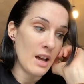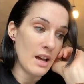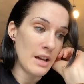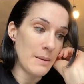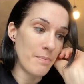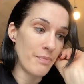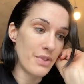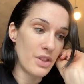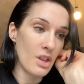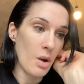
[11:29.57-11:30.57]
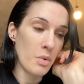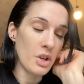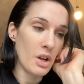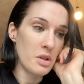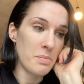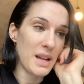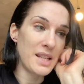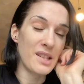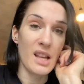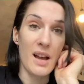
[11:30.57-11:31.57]
I want to go to
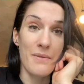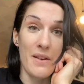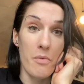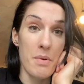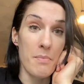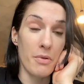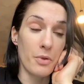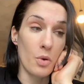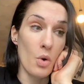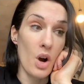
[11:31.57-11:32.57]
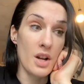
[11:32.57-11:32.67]
places that I've never been before.